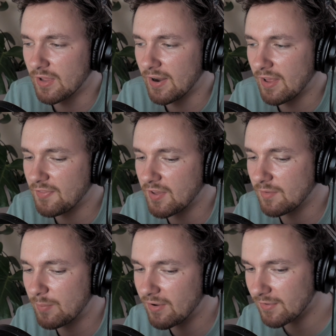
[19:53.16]
and I
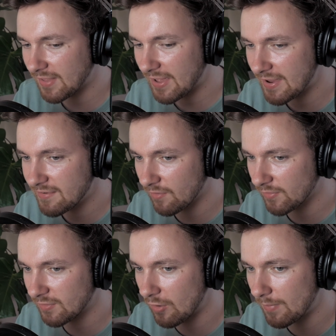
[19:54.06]
think because they hate each other
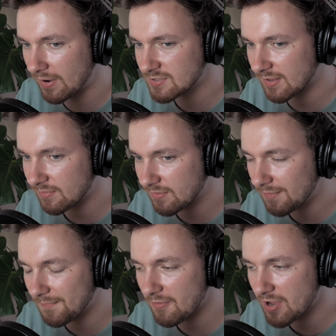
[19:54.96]
so much, that's still
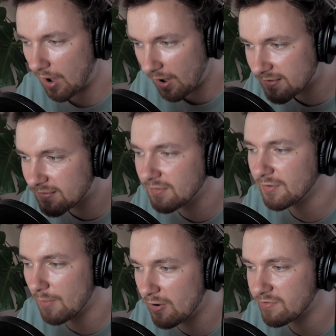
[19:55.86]
a very heightened
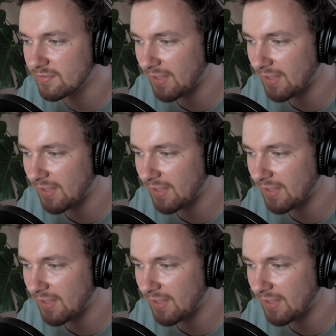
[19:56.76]
emotion to